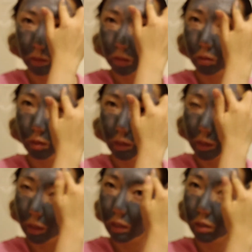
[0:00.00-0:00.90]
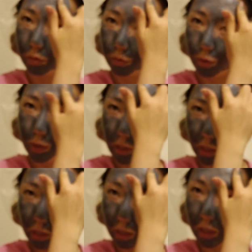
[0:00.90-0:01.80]
So I guess for
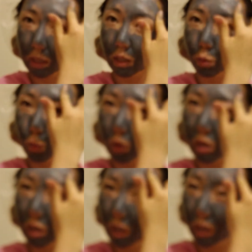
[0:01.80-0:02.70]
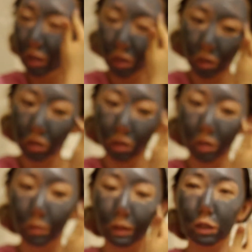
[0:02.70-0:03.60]
this one, just
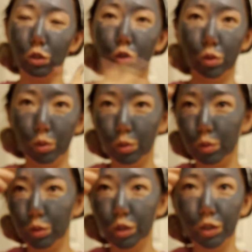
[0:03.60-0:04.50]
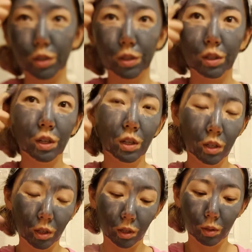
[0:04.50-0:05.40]
about 2
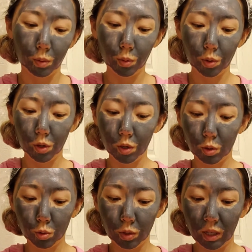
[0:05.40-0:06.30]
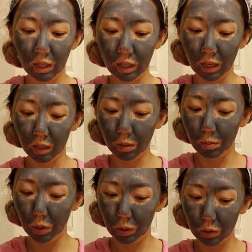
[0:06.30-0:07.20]
or 3 at the
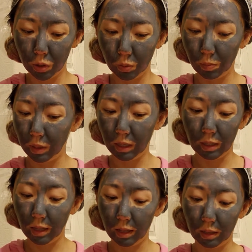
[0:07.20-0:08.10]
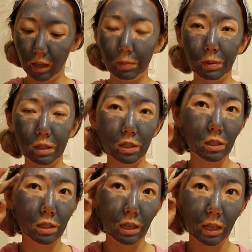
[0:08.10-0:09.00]
most would be that'd be
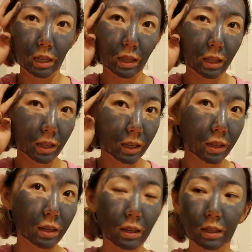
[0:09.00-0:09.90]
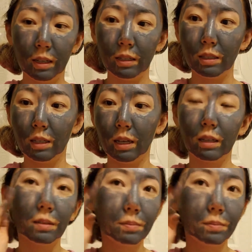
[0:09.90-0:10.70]
just it. It's like